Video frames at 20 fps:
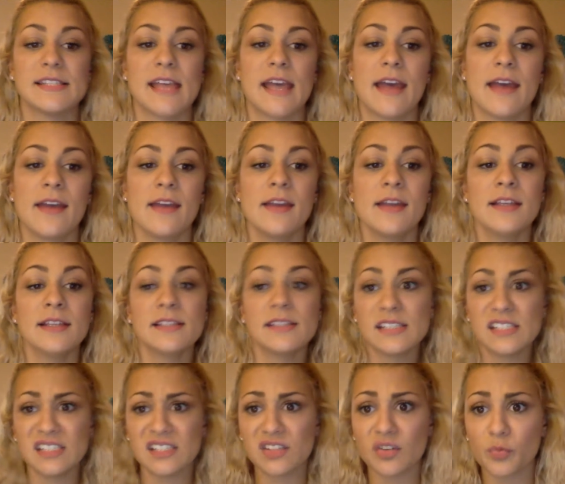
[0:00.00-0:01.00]
that
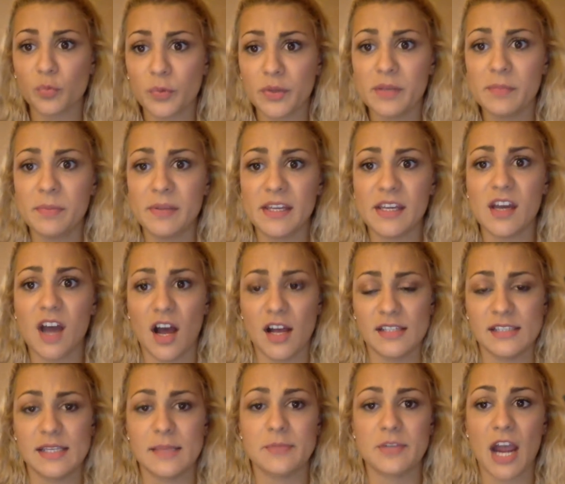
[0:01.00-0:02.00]
since a repeat
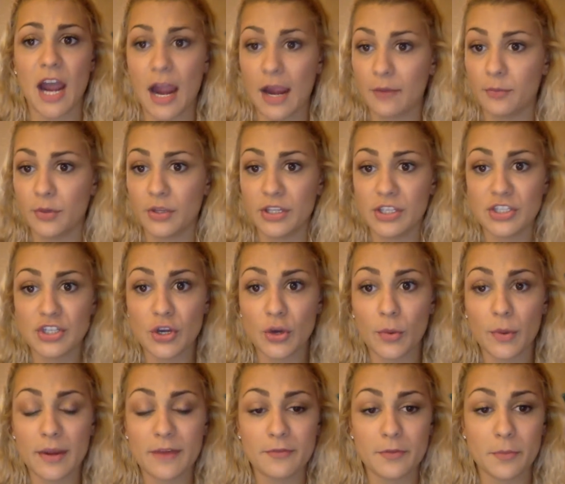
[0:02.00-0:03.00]
concept I really took
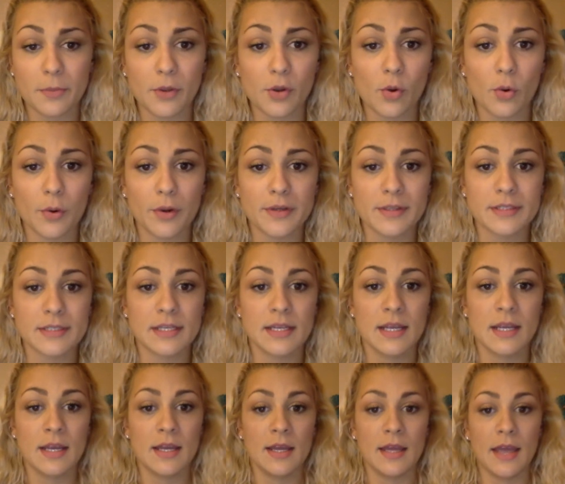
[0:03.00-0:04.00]
away from the course
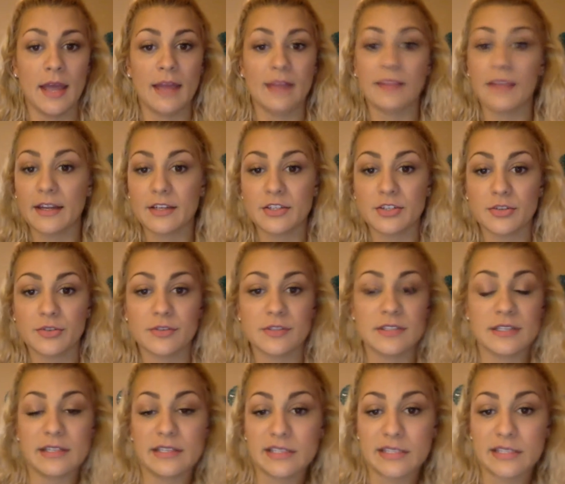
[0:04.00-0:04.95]
and lectures and